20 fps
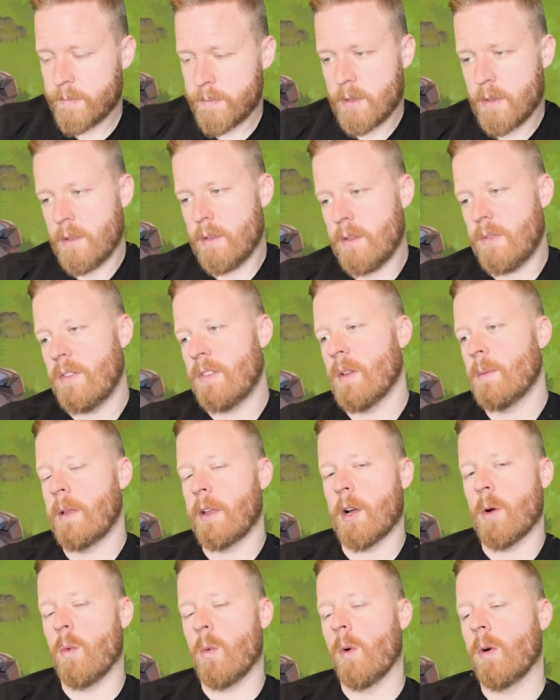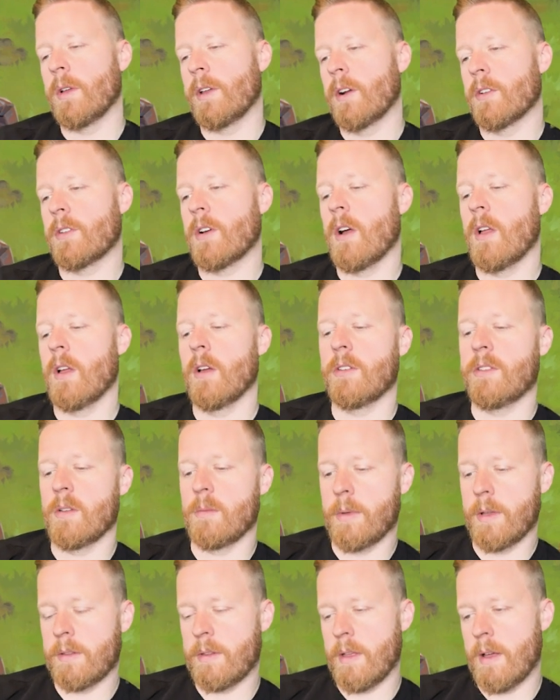Because if he's gonna play like a War Leader's Call or
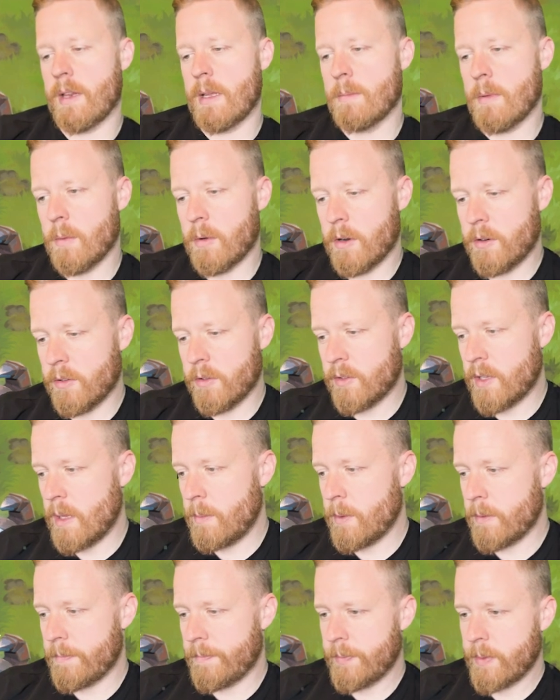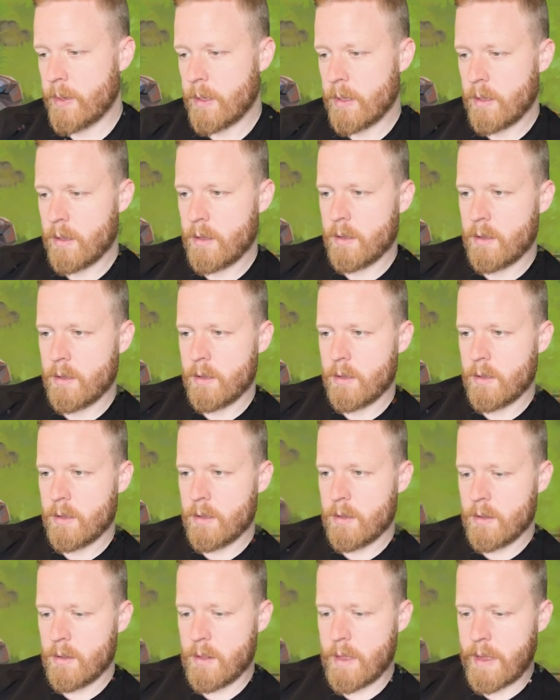something like that, he might want to just keep it.
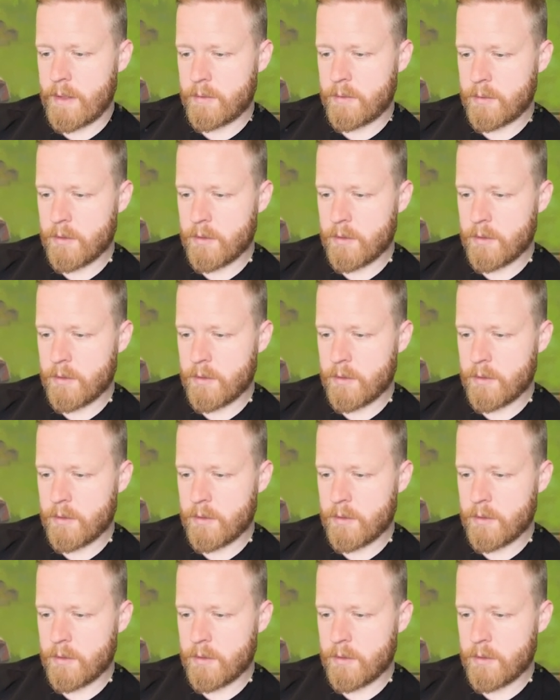That's